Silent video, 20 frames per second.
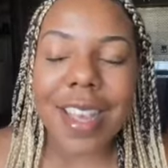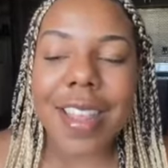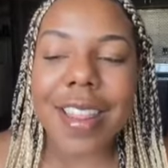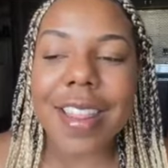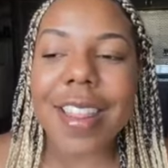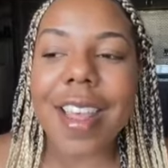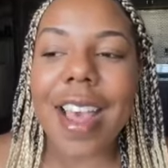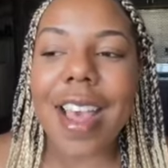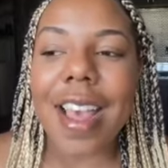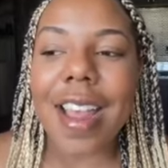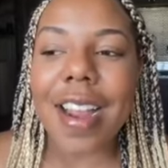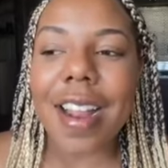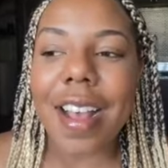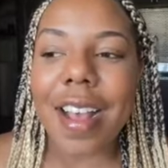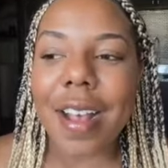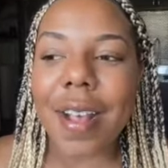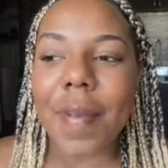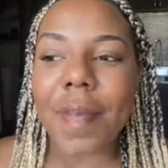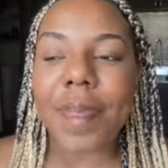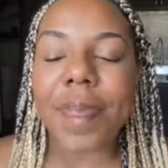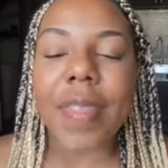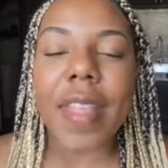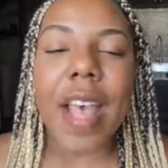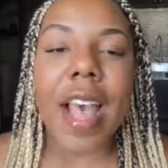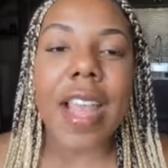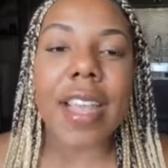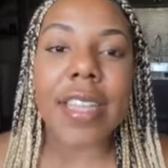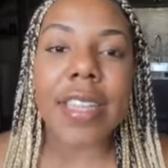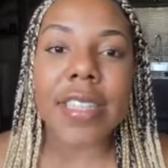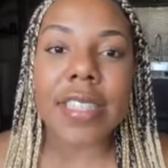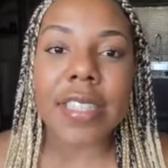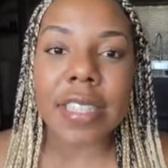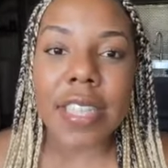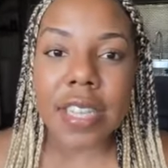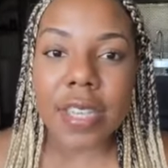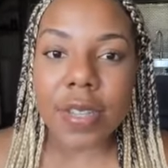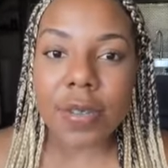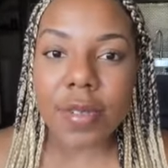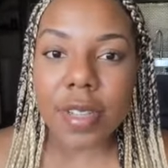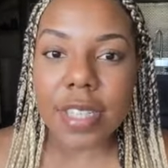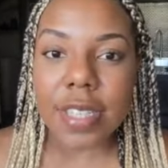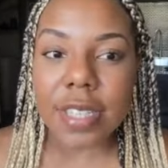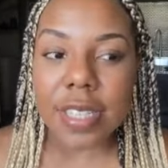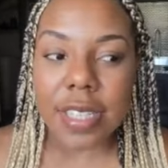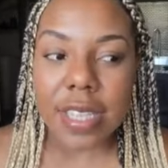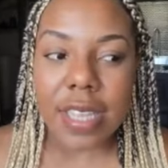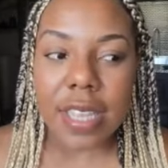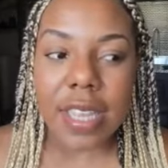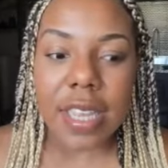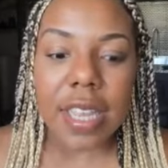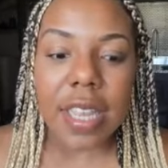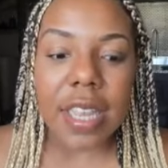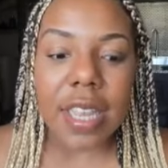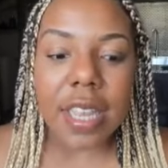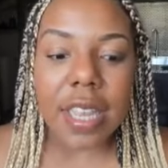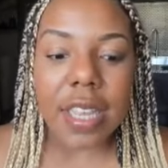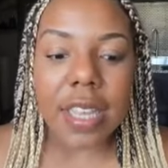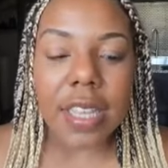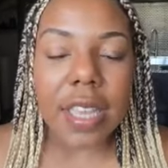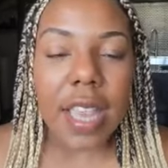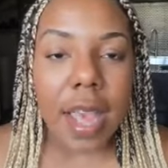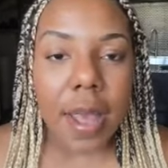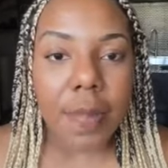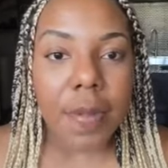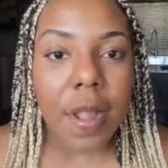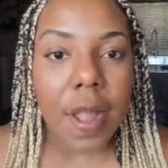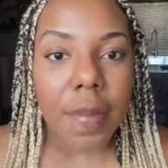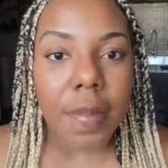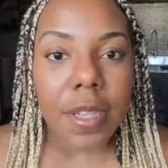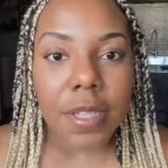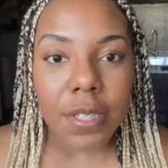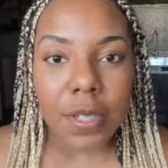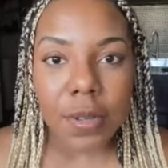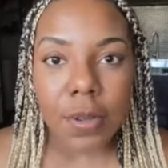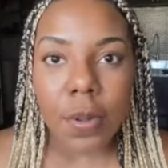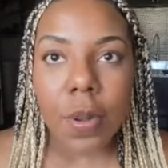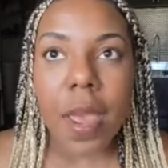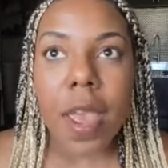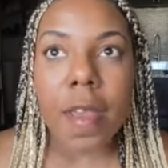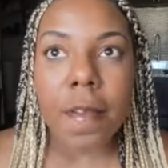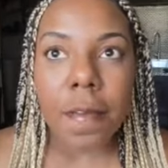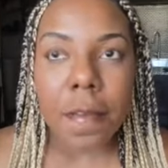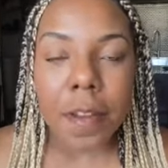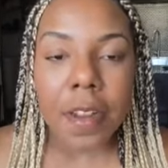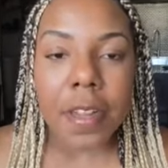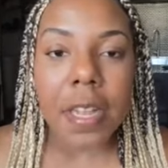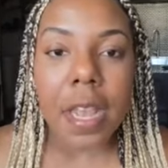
that um, I continuously kept coming to every